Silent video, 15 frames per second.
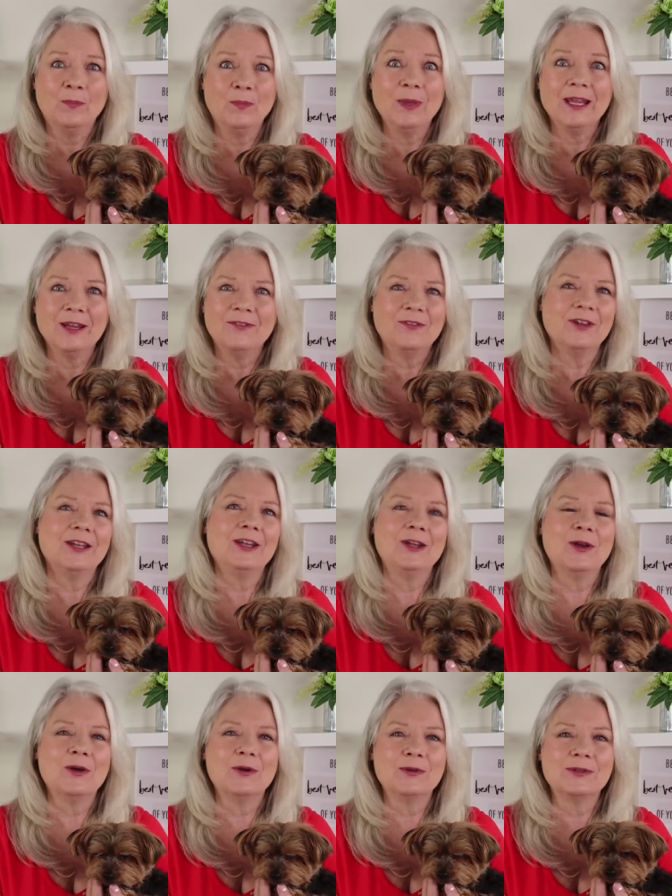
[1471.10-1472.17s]
big
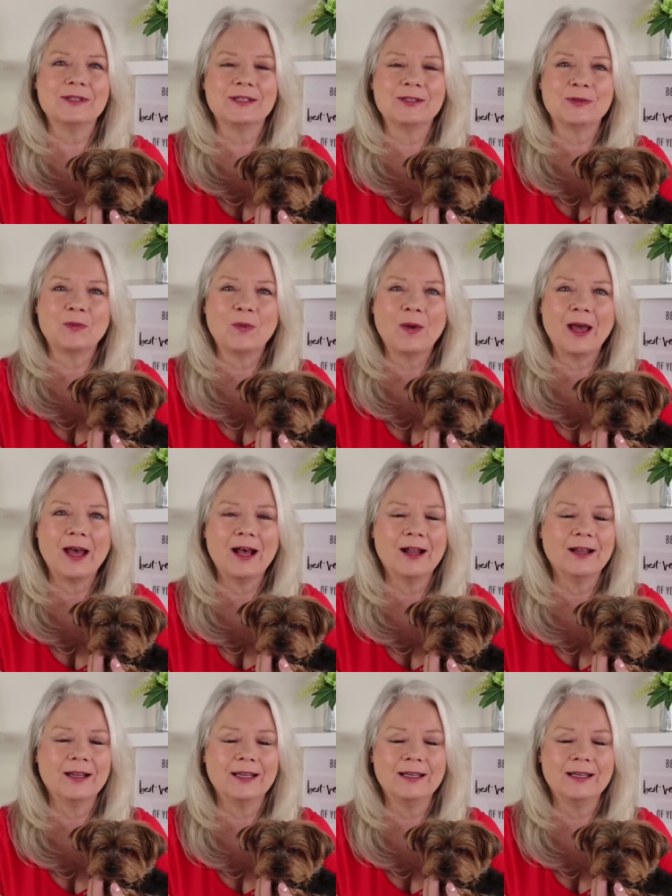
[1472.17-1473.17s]
videos as well.